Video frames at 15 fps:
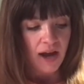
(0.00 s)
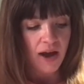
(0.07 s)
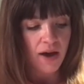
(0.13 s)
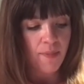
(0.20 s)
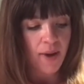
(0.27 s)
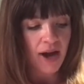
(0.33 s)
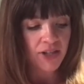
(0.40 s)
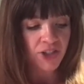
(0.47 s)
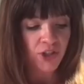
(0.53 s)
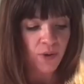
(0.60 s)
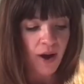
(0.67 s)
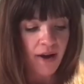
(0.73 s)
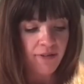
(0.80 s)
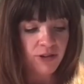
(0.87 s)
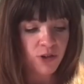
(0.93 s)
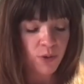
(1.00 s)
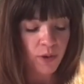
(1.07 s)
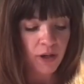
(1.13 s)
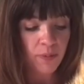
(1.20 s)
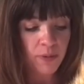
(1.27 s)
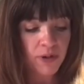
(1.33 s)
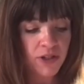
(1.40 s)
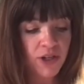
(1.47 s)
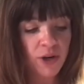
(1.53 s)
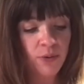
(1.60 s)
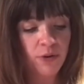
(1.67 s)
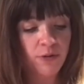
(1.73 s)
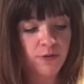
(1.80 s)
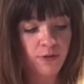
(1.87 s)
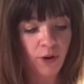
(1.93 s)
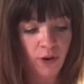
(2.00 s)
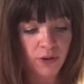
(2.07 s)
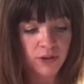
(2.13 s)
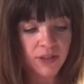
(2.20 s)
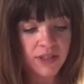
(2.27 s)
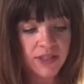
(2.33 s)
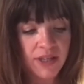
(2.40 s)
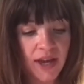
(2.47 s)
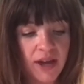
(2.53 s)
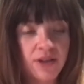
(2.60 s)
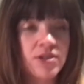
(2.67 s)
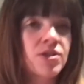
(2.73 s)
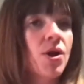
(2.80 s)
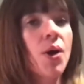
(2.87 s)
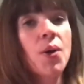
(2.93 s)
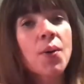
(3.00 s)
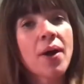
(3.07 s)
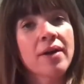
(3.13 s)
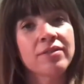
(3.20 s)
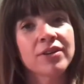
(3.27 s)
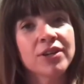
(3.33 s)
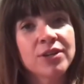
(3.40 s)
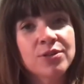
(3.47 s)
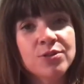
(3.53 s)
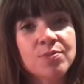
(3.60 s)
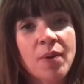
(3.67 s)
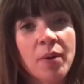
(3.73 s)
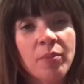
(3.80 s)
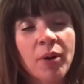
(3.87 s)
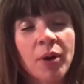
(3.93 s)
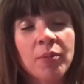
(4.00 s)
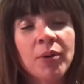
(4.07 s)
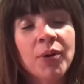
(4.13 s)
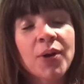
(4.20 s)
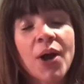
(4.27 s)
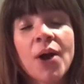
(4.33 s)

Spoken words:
I do have a 20% referral discount, so whoever used my promo